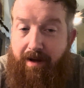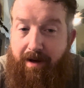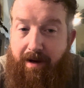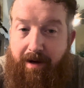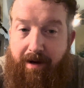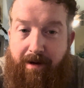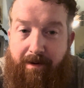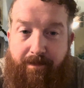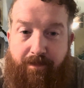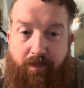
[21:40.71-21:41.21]

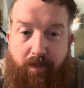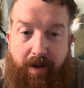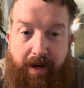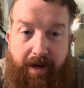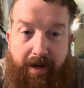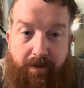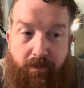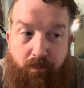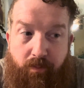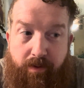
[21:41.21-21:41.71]

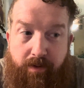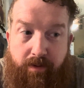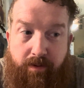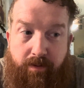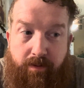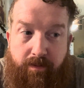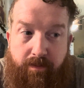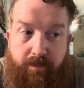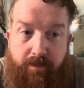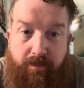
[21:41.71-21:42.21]
I
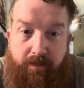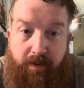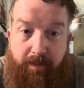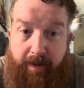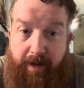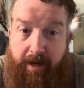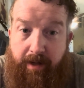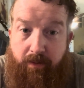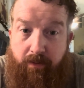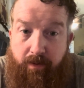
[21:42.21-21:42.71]
will be
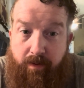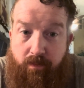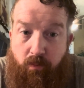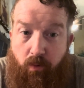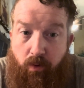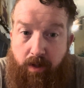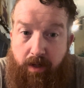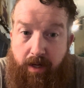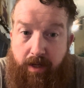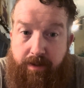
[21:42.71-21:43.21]
back with
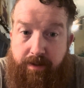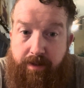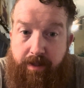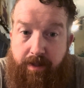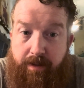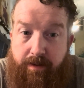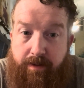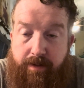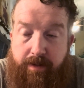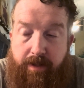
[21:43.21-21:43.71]
more
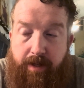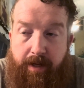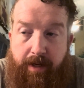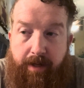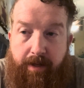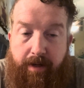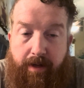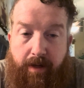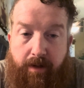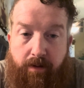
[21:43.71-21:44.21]
content,
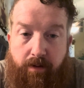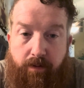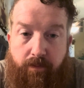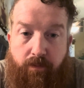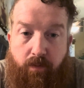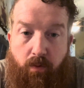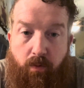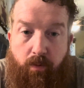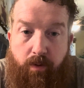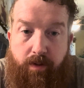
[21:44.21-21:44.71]
and I look
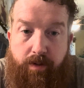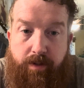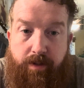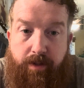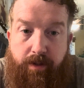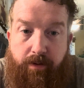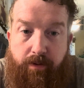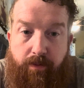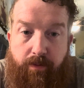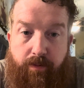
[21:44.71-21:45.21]
forward
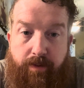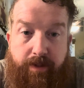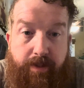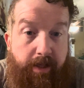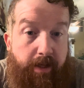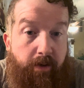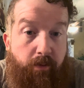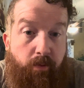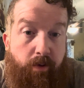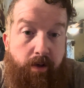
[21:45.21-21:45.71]
to
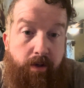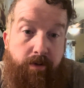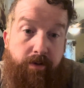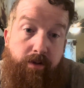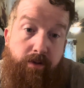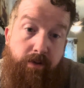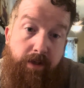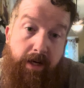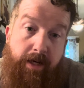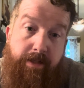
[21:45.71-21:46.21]
seeing what all
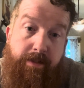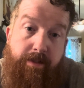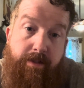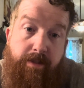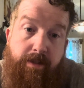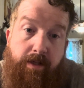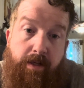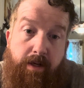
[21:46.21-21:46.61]
you guys